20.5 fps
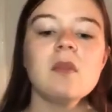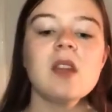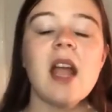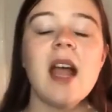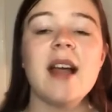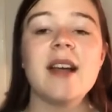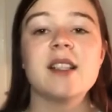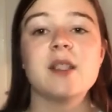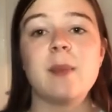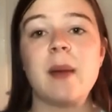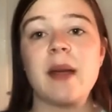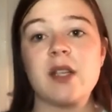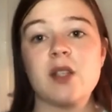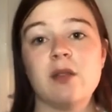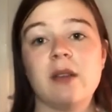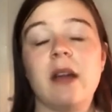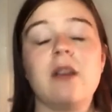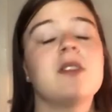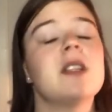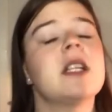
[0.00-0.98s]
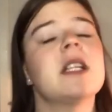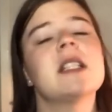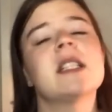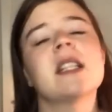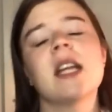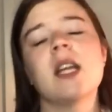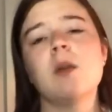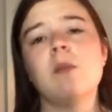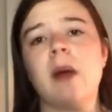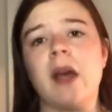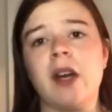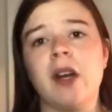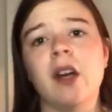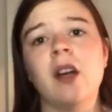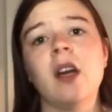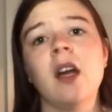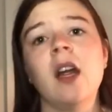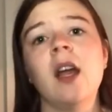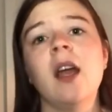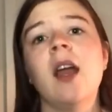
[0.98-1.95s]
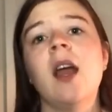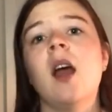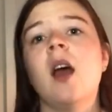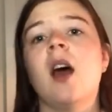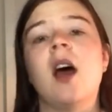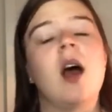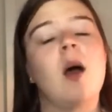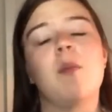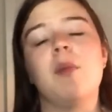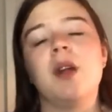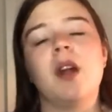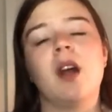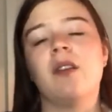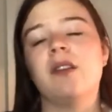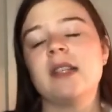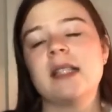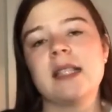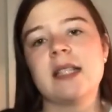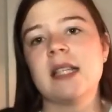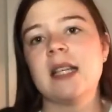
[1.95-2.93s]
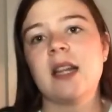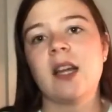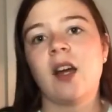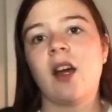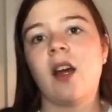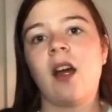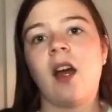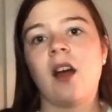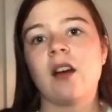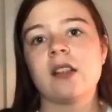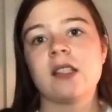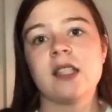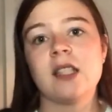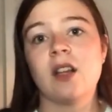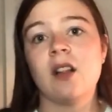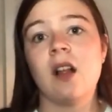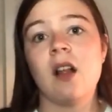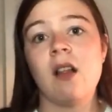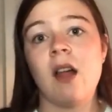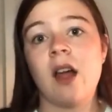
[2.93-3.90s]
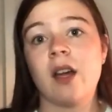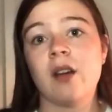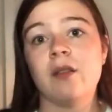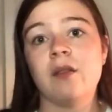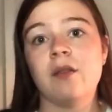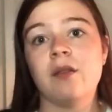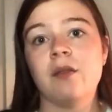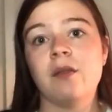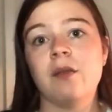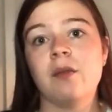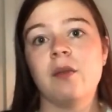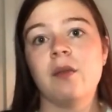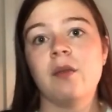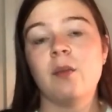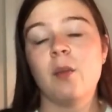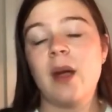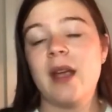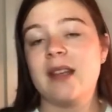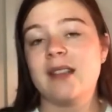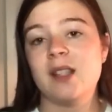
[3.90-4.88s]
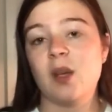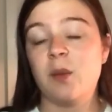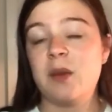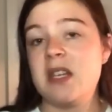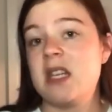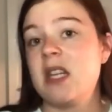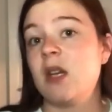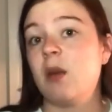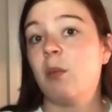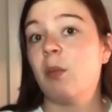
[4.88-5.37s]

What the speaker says: aspect around it. It's getting better, but obviously there are still a lot of ways that we can